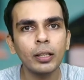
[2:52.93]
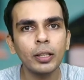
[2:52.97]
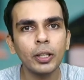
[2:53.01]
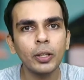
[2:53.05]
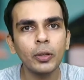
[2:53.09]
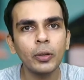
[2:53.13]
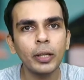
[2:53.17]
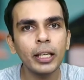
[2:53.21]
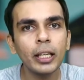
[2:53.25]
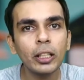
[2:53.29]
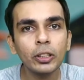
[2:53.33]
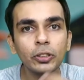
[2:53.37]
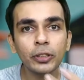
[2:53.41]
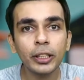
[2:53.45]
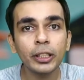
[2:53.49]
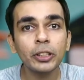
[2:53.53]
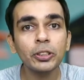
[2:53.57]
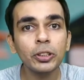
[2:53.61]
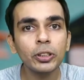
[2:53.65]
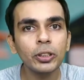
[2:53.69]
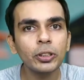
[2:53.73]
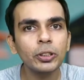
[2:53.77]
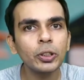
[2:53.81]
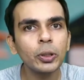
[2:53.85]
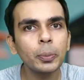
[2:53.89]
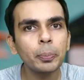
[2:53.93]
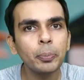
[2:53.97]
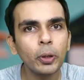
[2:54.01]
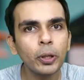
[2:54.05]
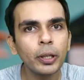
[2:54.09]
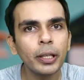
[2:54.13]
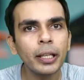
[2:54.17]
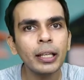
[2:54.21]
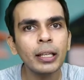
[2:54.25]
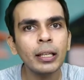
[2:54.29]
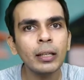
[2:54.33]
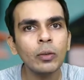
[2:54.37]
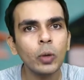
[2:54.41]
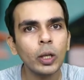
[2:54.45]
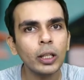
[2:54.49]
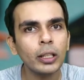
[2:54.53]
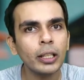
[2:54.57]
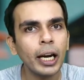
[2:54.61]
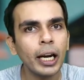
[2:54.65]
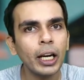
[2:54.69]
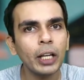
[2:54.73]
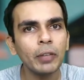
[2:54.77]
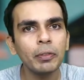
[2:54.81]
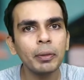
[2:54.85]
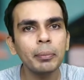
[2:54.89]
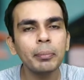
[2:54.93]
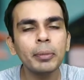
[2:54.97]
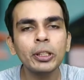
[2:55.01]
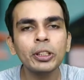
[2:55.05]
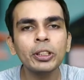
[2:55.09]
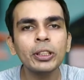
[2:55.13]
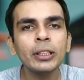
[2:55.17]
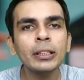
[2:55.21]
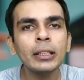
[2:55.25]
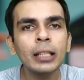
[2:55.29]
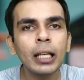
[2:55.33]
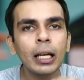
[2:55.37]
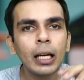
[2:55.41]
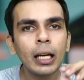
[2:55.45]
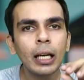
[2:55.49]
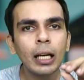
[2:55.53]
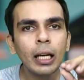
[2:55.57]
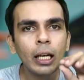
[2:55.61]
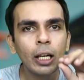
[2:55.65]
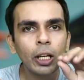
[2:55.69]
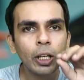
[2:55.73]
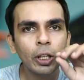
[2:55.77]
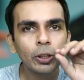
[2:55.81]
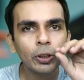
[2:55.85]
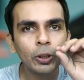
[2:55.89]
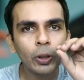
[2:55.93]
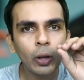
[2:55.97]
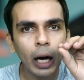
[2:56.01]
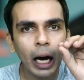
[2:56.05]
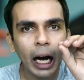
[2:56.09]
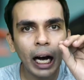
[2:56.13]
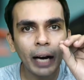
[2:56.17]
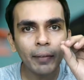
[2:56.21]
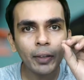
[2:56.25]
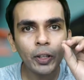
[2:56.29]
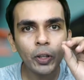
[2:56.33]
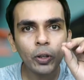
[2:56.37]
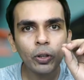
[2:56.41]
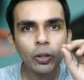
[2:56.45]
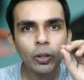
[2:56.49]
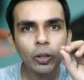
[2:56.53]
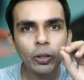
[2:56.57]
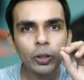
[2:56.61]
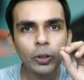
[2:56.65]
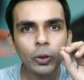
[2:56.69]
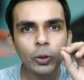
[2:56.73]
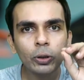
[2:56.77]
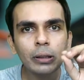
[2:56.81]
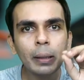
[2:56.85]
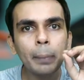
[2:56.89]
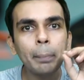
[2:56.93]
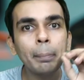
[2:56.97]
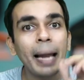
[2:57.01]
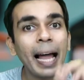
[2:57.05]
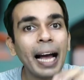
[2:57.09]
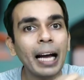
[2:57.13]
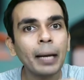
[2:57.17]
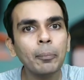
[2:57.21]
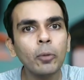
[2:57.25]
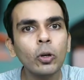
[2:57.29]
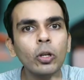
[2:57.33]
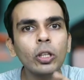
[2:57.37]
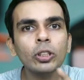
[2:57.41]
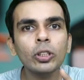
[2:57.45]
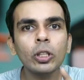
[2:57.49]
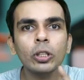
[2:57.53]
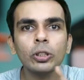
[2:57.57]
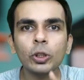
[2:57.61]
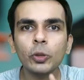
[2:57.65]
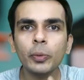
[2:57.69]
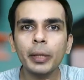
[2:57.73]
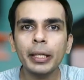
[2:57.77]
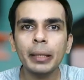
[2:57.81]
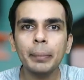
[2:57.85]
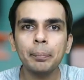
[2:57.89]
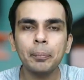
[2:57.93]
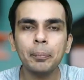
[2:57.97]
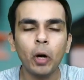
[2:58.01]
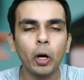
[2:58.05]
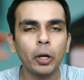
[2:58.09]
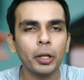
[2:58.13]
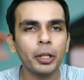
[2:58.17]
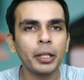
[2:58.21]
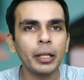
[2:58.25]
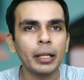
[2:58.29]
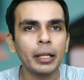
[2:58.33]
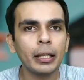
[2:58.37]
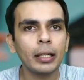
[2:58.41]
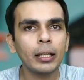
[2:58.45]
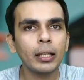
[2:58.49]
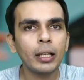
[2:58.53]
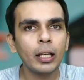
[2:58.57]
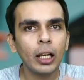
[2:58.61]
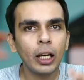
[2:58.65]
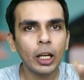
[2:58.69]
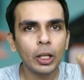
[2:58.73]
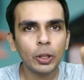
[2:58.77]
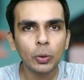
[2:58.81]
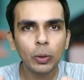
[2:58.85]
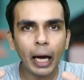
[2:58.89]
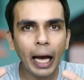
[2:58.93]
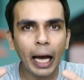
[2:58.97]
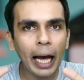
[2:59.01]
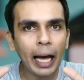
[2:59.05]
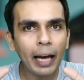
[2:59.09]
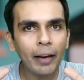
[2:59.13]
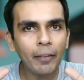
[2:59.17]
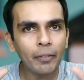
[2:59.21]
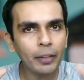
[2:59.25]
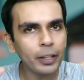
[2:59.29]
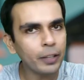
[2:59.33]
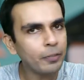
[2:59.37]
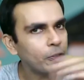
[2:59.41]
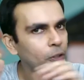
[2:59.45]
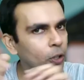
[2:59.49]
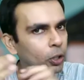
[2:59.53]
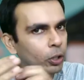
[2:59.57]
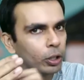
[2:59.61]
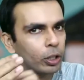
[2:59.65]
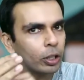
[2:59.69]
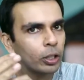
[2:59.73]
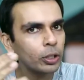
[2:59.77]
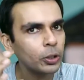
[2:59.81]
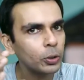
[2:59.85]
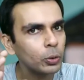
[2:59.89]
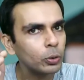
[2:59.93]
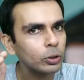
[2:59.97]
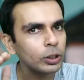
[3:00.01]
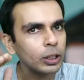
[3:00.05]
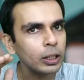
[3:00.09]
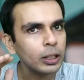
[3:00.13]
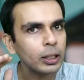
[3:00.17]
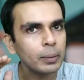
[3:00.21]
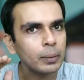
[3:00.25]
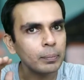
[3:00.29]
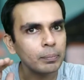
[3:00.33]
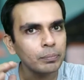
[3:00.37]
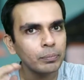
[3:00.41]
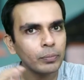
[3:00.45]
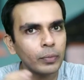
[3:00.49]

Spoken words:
illustrations you put in, what kind of images? So how are you going to use the blackboard is also very important. You have, if you're going to use a